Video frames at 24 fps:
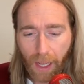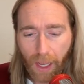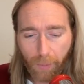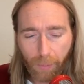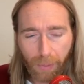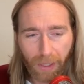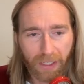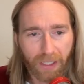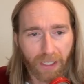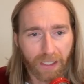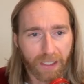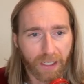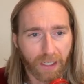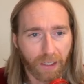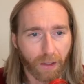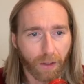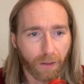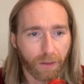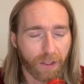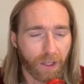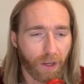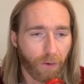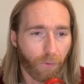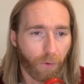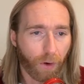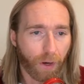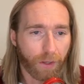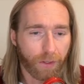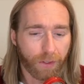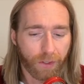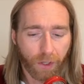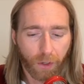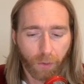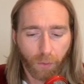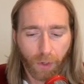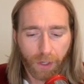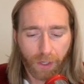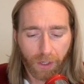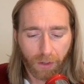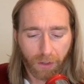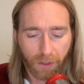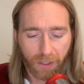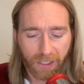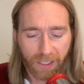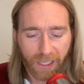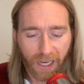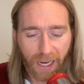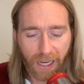Pitchit's a little different. So what you're
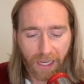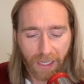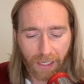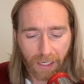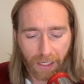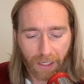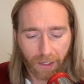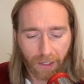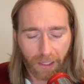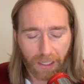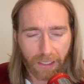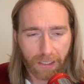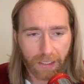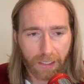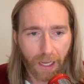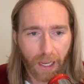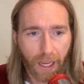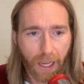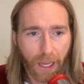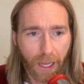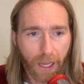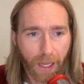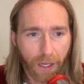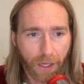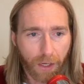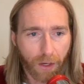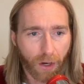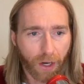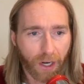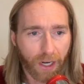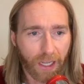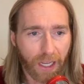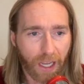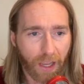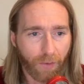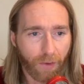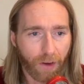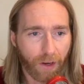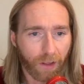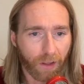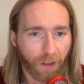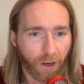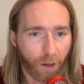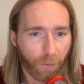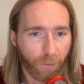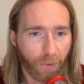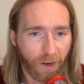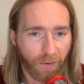saying here is you're going to give it a
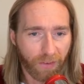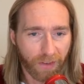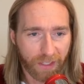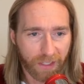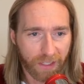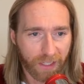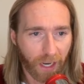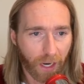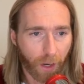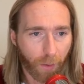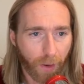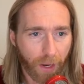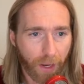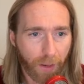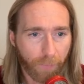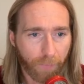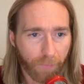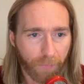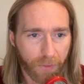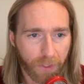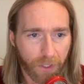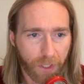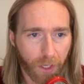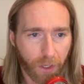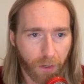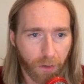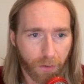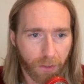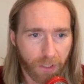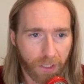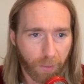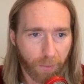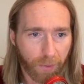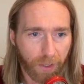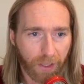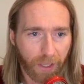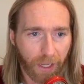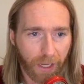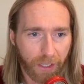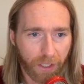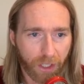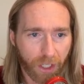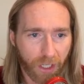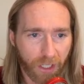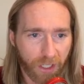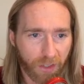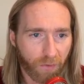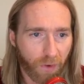little bit of a segue. So something like
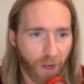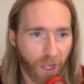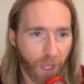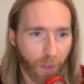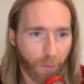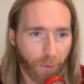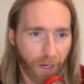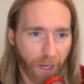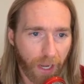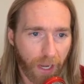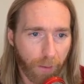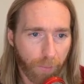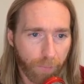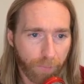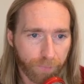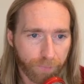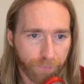just following up.